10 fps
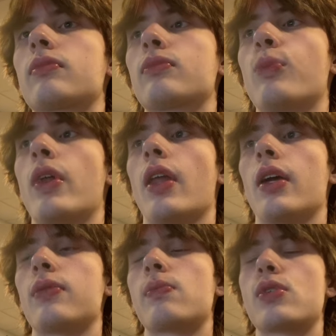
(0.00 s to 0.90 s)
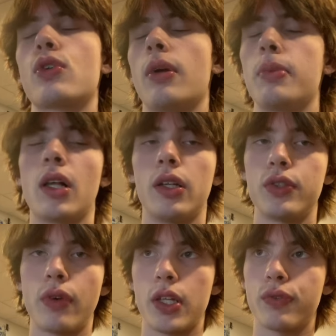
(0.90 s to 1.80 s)
went like Scream Tell as
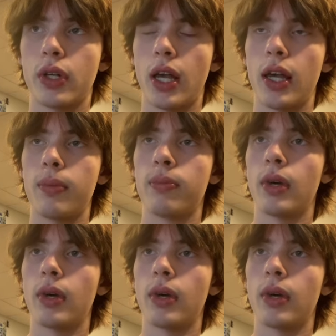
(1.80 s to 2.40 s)
fast for game